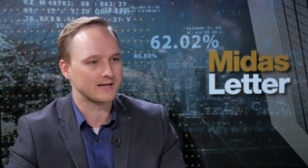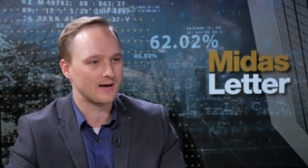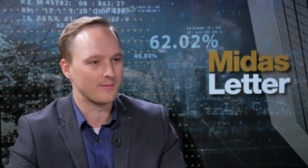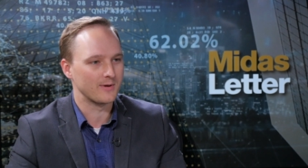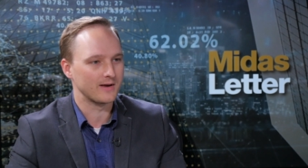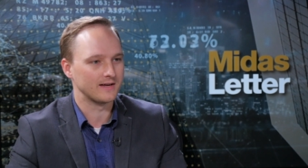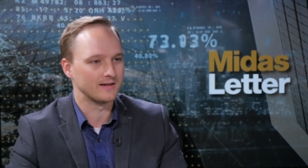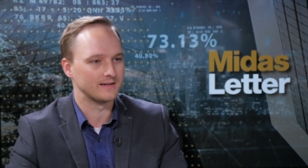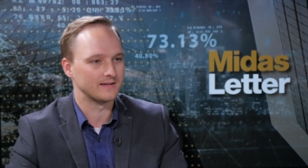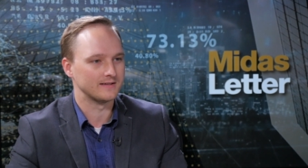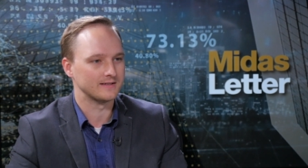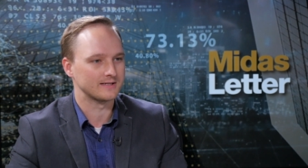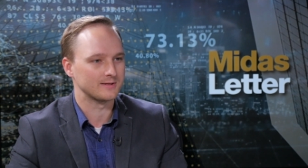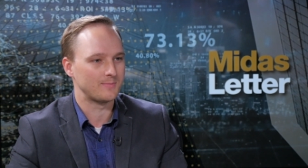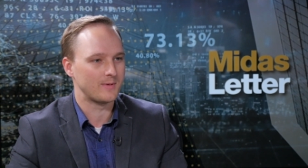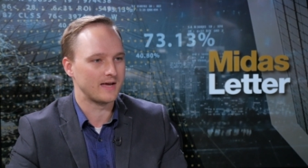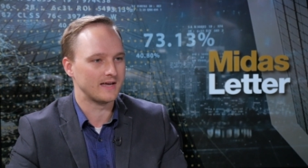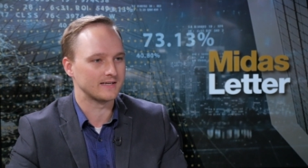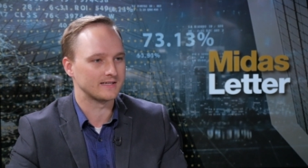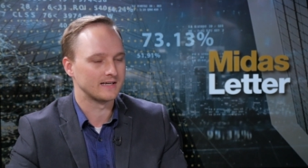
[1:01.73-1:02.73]
coming into the
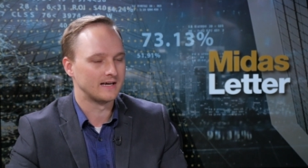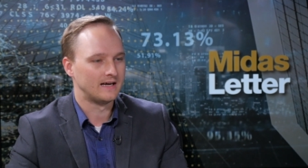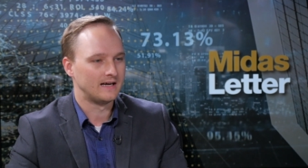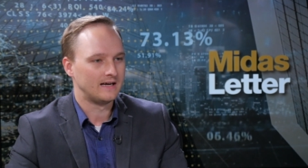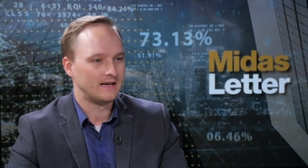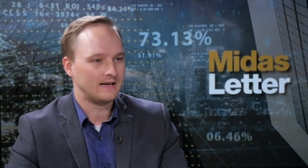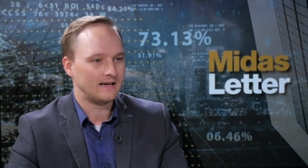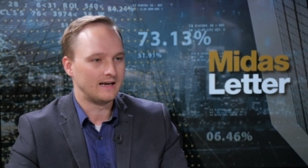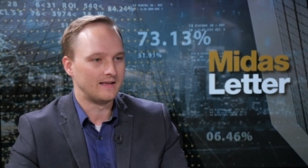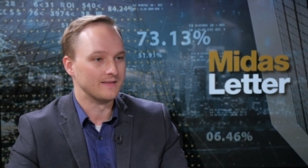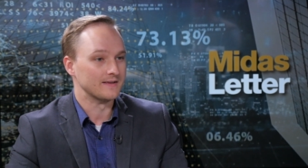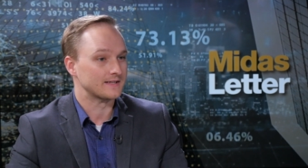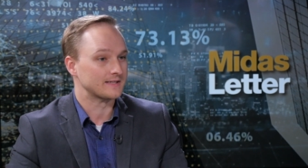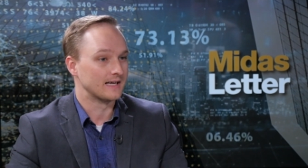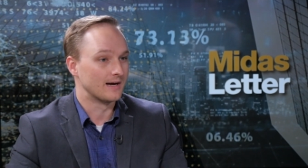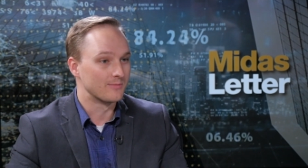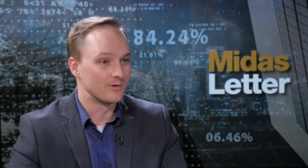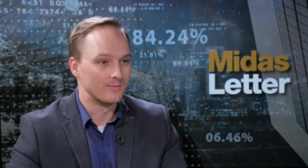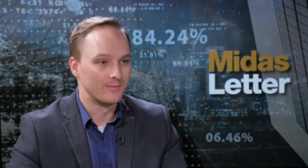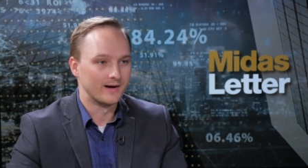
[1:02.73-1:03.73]
space, in the
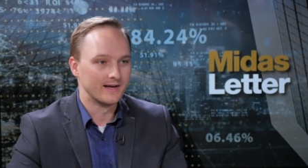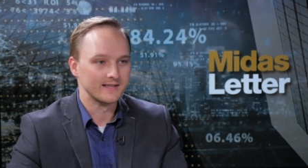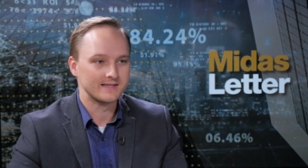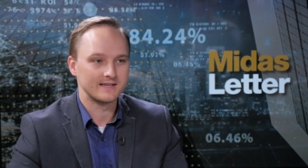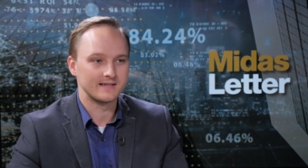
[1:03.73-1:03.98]
summer months,